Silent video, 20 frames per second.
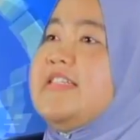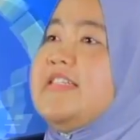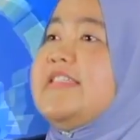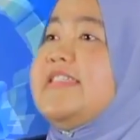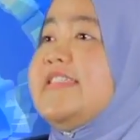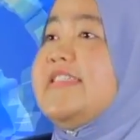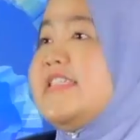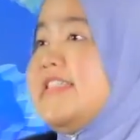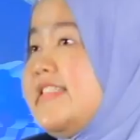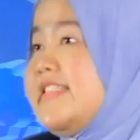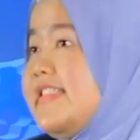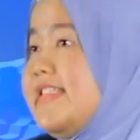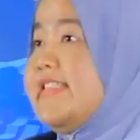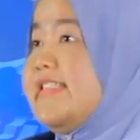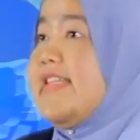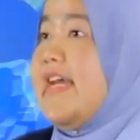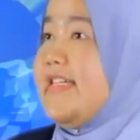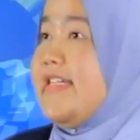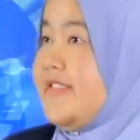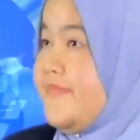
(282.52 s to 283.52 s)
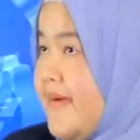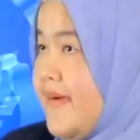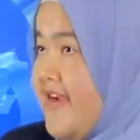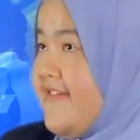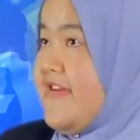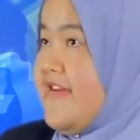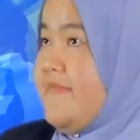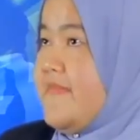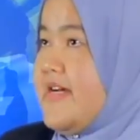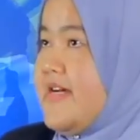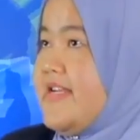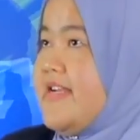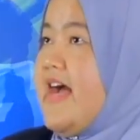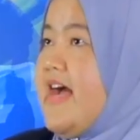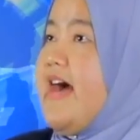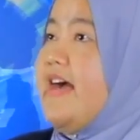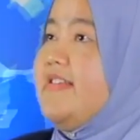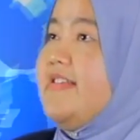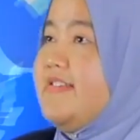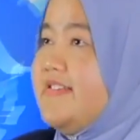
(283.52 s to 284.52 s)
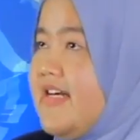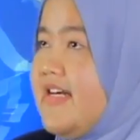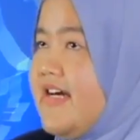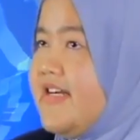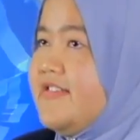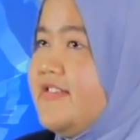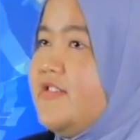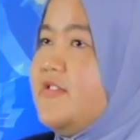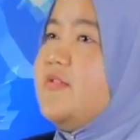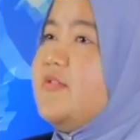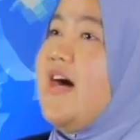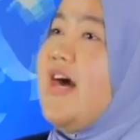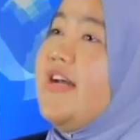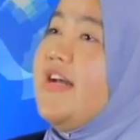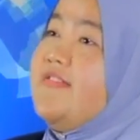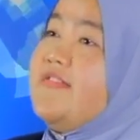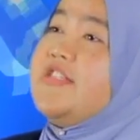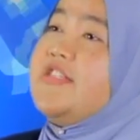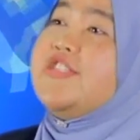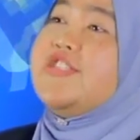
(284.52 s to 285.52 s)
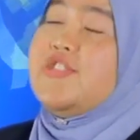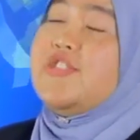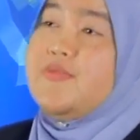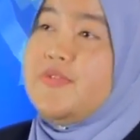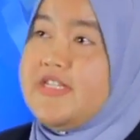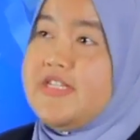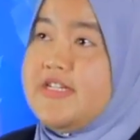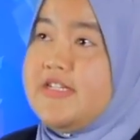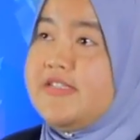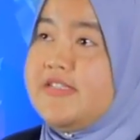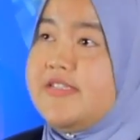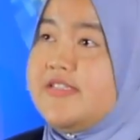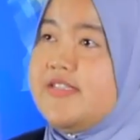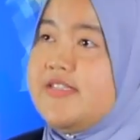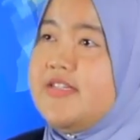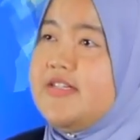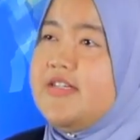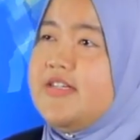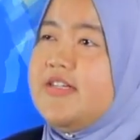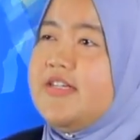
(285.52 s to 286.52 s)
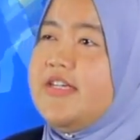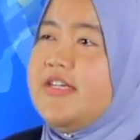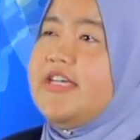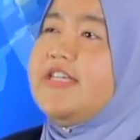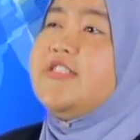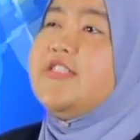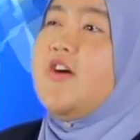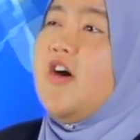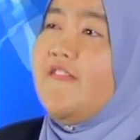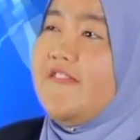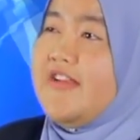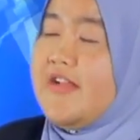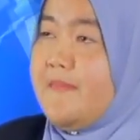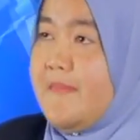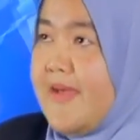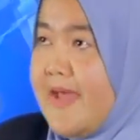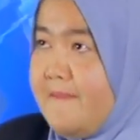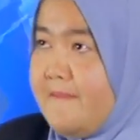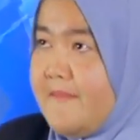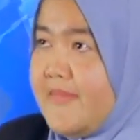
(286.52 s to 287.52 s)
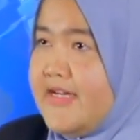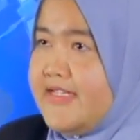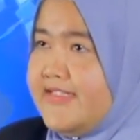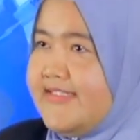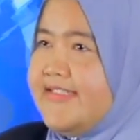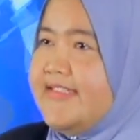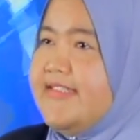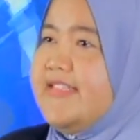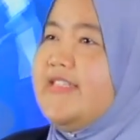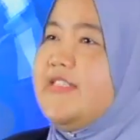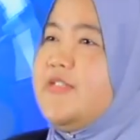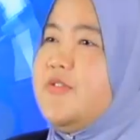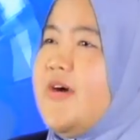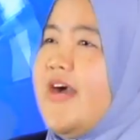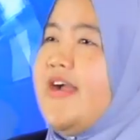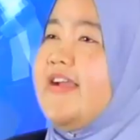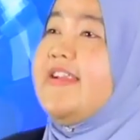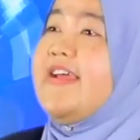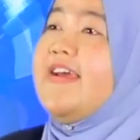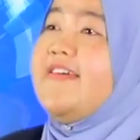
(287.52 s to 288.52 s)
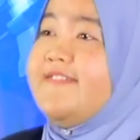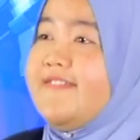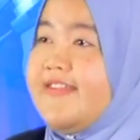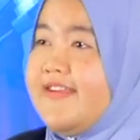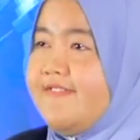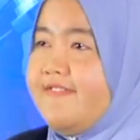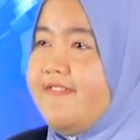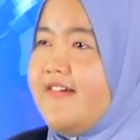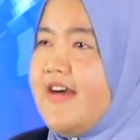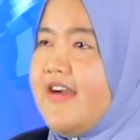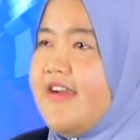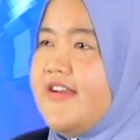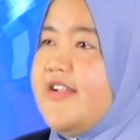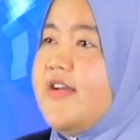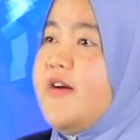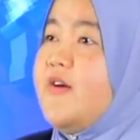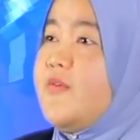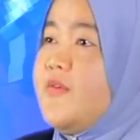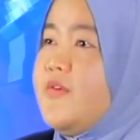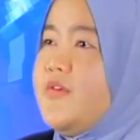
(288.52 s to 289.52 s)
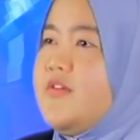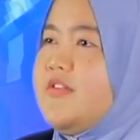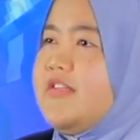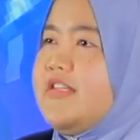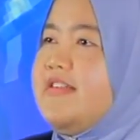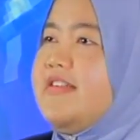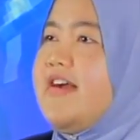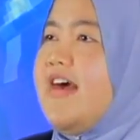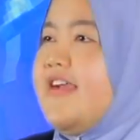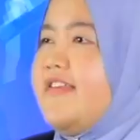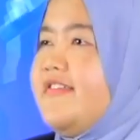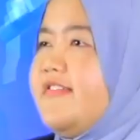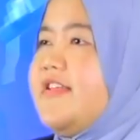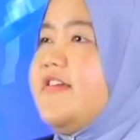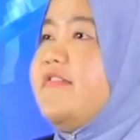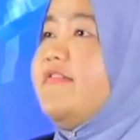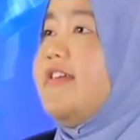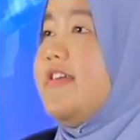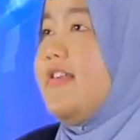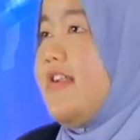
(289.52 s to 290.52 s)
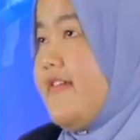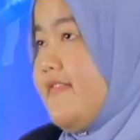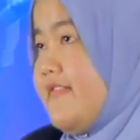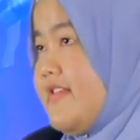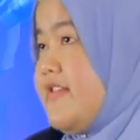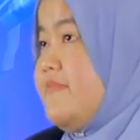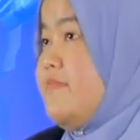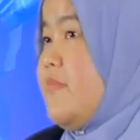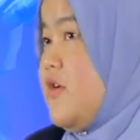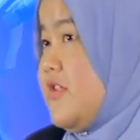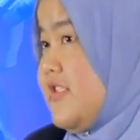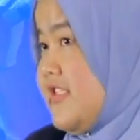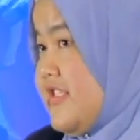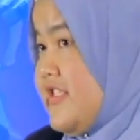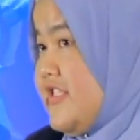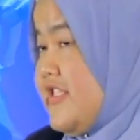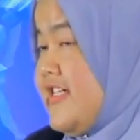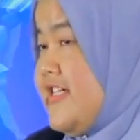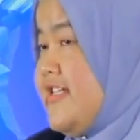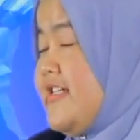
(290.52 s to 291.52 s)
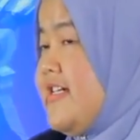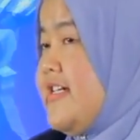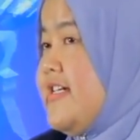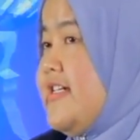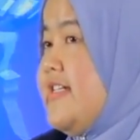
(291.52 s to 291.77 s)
Since these experiments are done to IT students, each of the members need to identify their role in IT-related position